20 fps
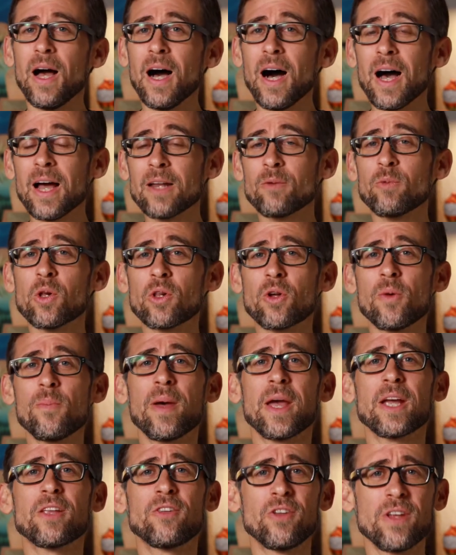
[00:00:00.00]
Hi and welcome
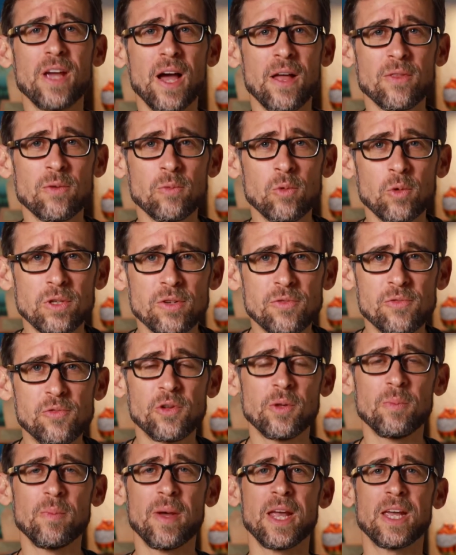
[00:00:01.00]
back to the Underwater
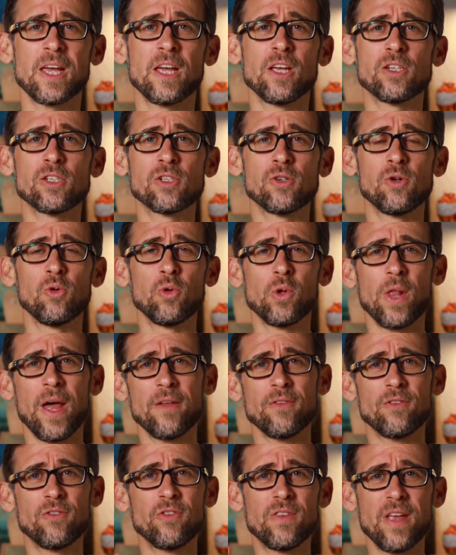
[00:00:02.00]
Filmmaking School
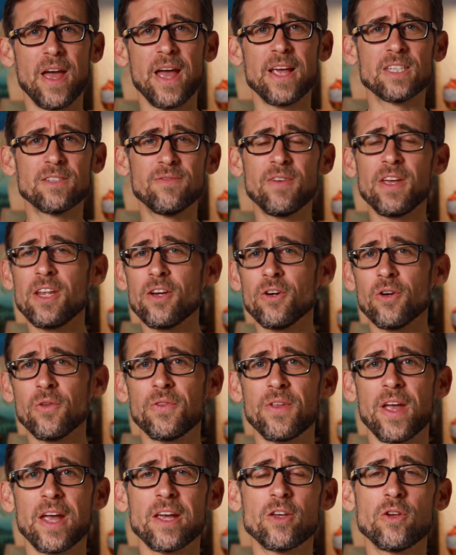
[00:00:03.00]
and today's video.
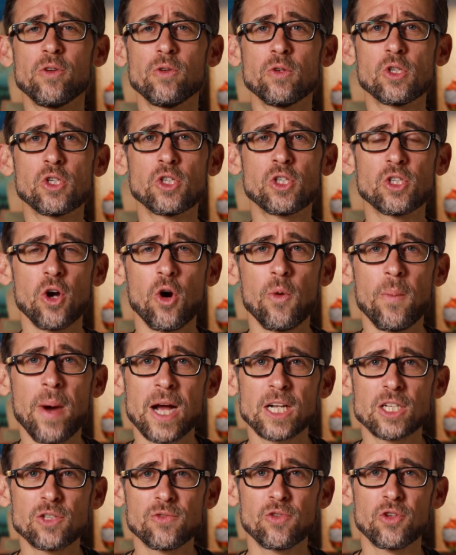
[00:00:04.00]
Thank you so
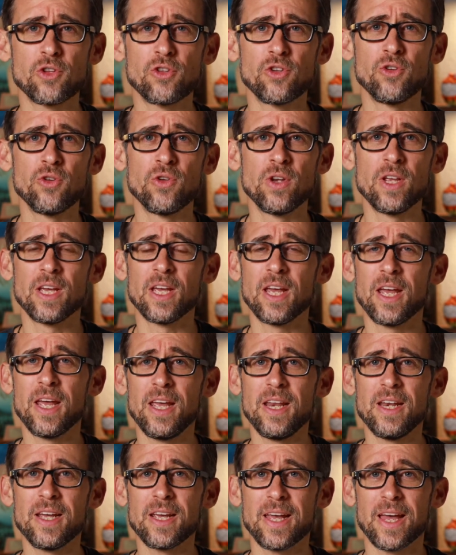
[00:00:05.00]
much for tuning
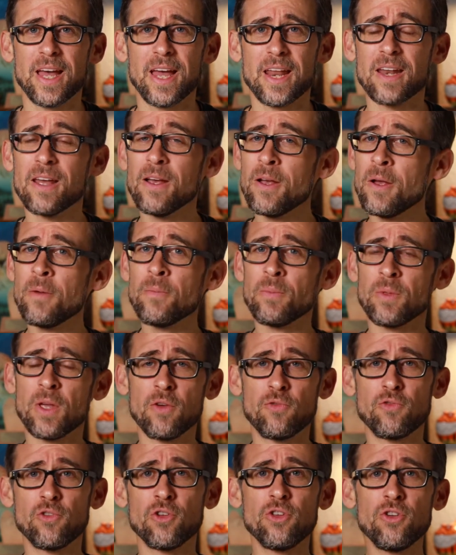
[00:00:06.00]
in again.
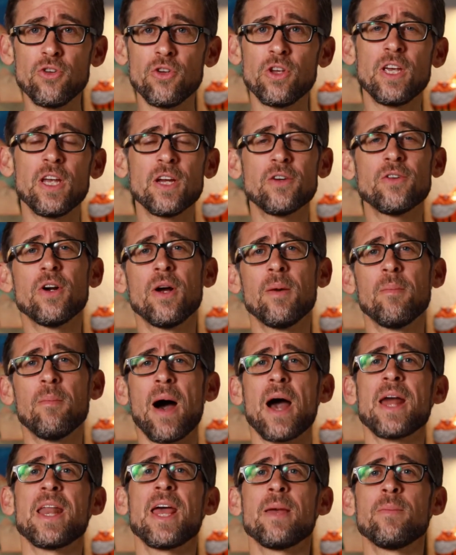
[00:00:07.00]
If you're new here,
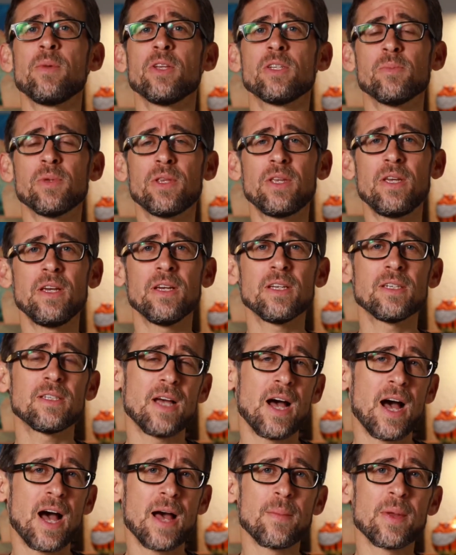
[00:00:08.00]
my name is
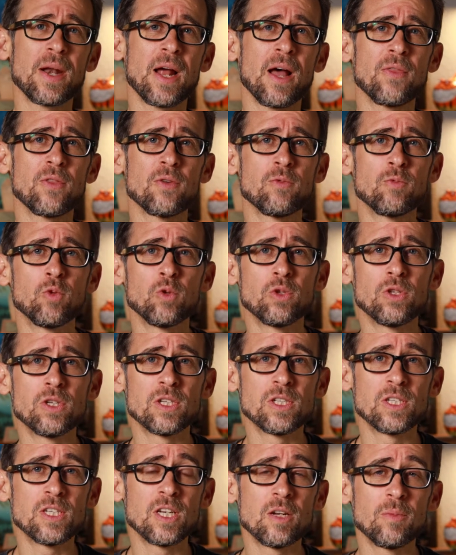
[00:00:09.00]
Matthias. I'm an underwater
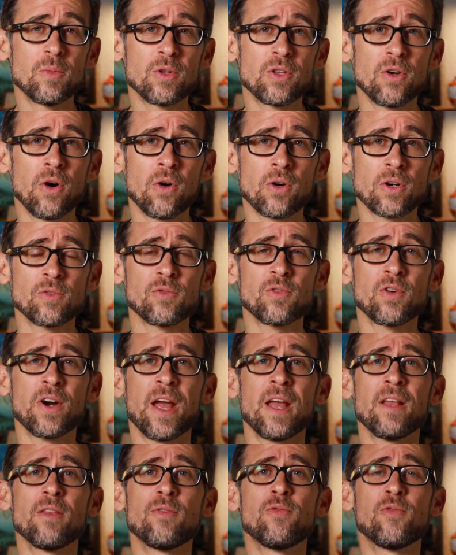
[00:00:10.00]
cinematographer
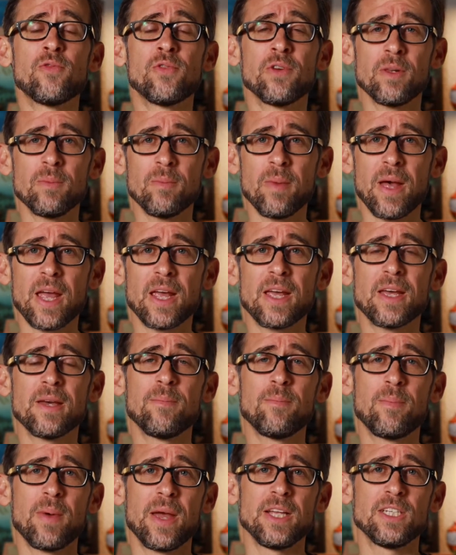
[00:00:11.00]
and
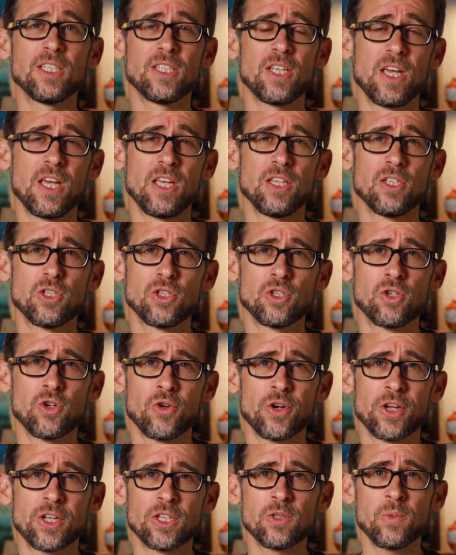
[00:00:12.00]
filmmaker based in
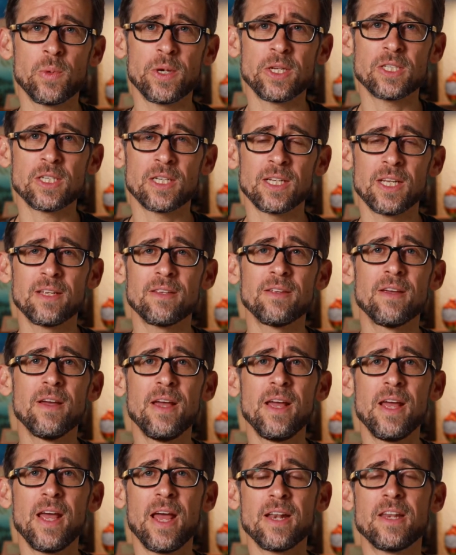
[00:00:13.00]
Zurich, Switzerland.
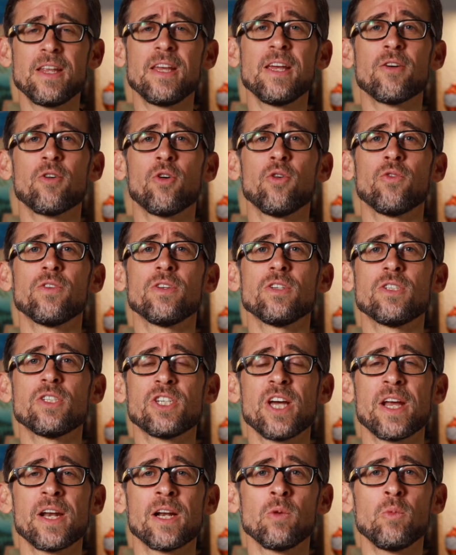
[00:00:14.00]
And here on this
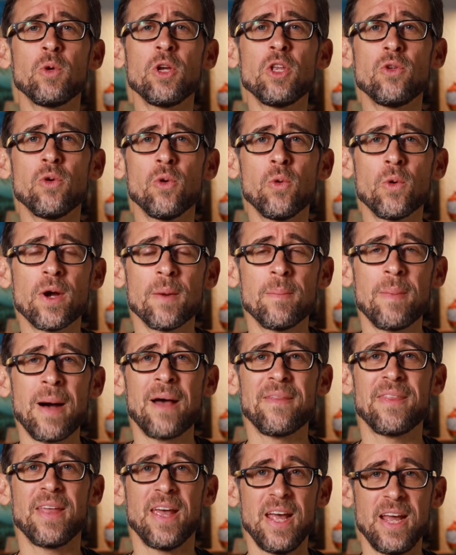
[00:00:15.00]
channel we talk
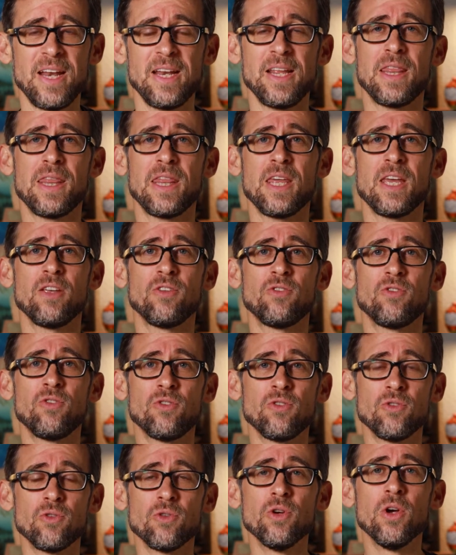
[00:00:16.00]
about anything to
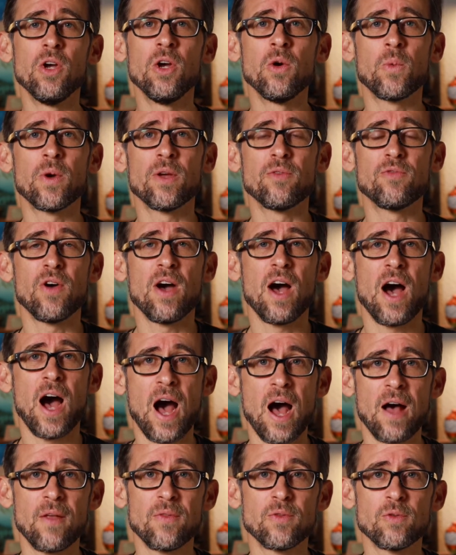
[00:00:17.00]
do with
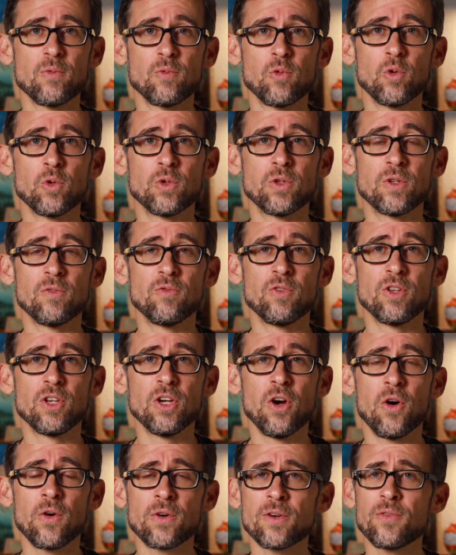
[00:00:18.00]
underwater
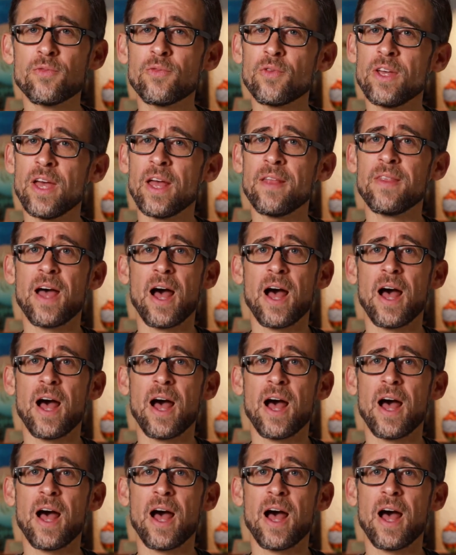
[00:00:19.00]
videography and